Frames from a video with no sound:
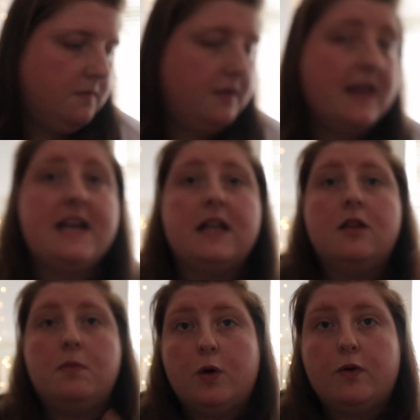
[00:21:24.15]
Then in
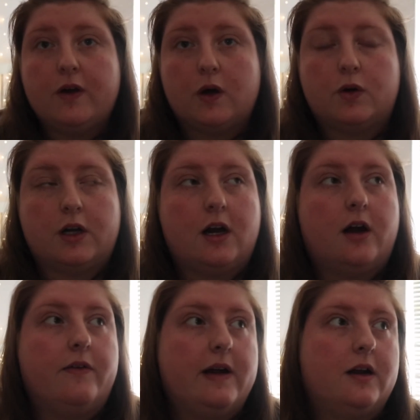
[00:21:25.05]
the Morphe order, I
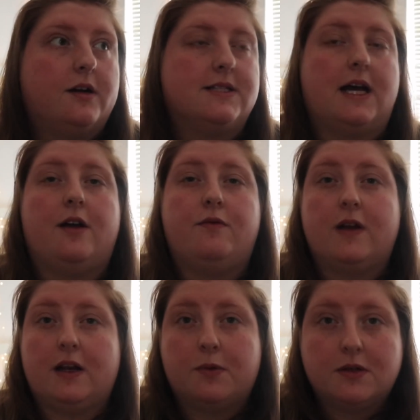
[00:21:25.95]
realised that I
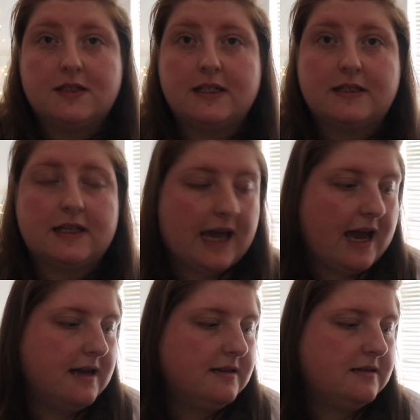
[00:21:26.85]
really wanted to
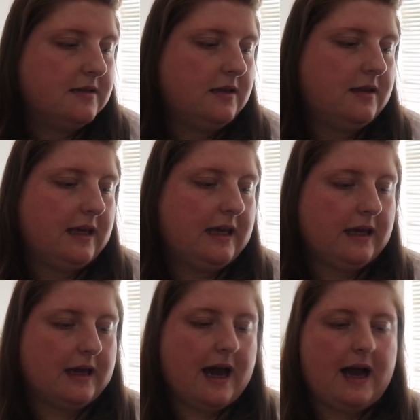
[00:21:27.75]
get
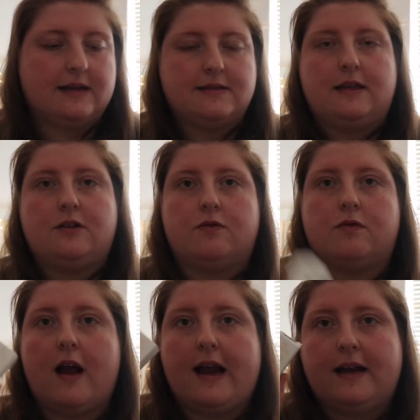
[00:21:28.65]
the Acid
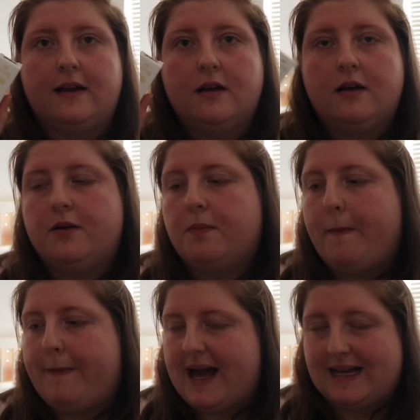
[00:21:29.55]
Rain
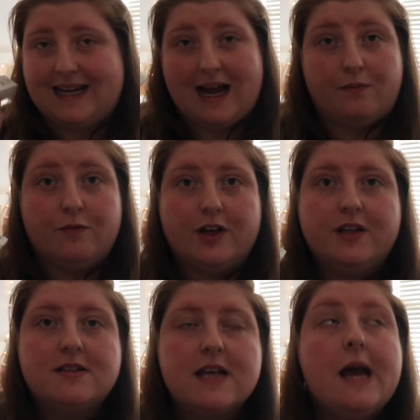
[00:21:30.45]
blank
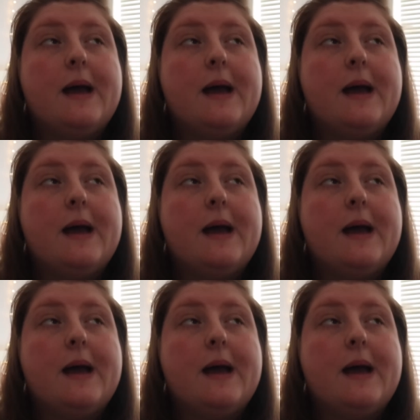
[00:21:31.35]
canvas,